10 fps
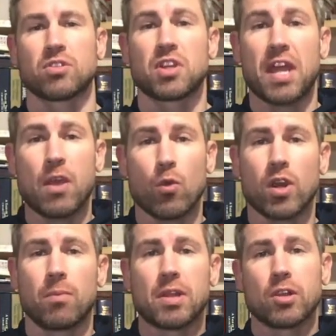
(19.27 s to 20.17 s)
Today we're going
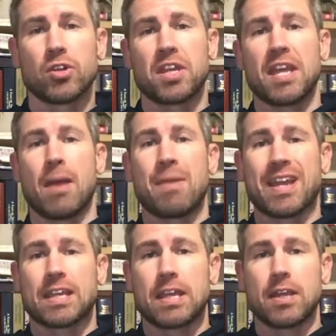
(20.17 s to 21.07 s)
to be looking at my
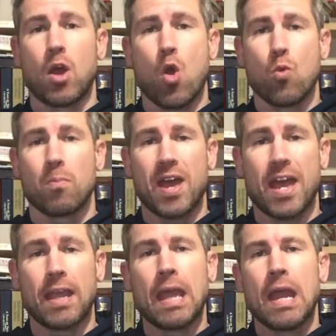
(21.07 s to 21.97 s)
Get Home bag.